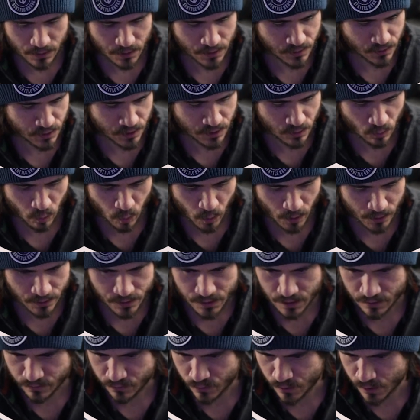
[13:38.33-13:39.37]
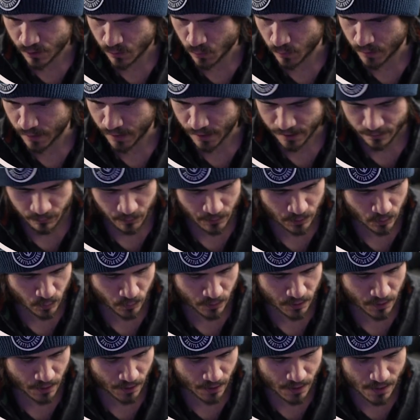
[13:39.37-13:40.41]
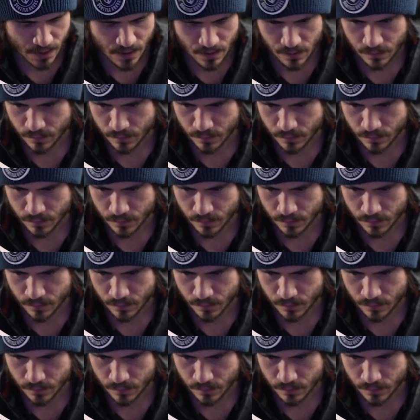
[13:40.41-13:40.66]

and see what difference we have between that.